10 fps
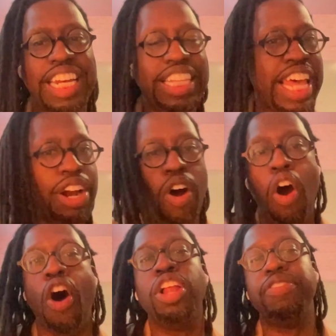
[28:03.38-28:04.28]
that
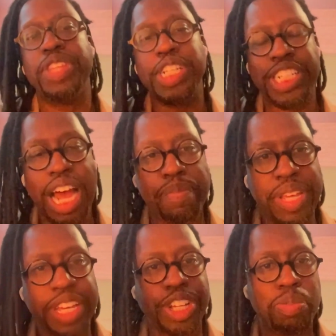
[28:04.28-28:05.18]
all of the shopping
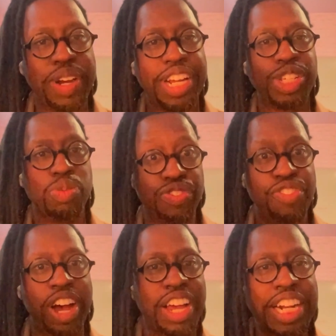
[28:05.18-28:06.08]
experience was
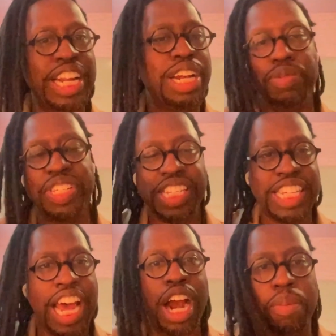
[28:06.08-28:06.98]
fun and it was
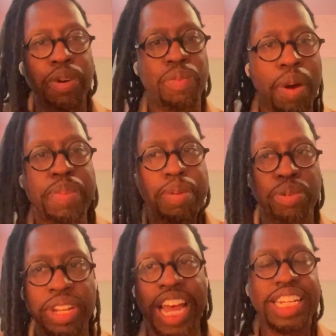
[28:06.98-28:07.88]
desirable and what people
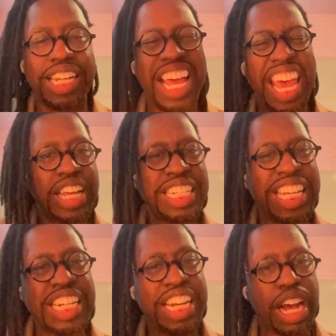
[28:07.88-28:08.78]
liked, and
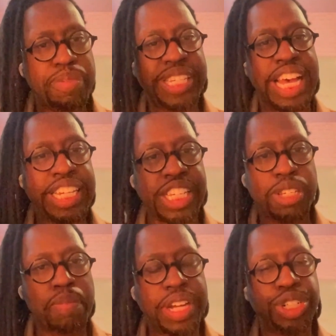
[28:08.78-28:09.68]
didn't obsess as
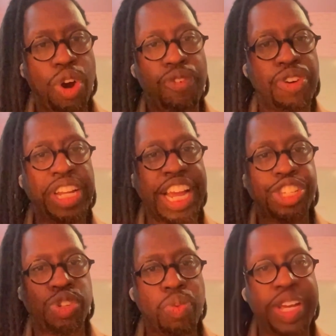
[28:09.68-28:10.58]
much over, like,
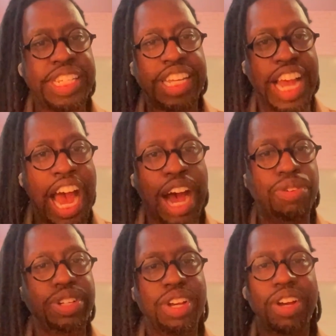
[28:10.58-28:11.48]
squeezing out
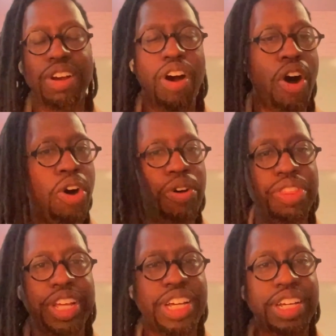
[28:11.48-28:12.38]
all
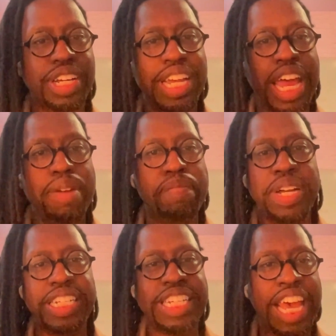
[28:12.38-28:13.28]
the kind of
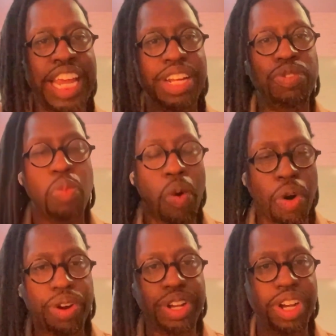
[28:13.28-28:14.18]
mundane
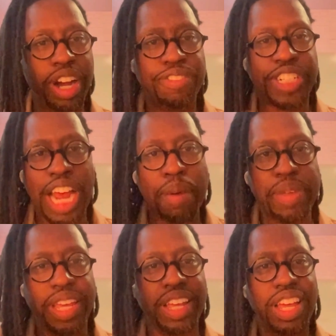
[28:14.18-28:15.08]
work of shopping.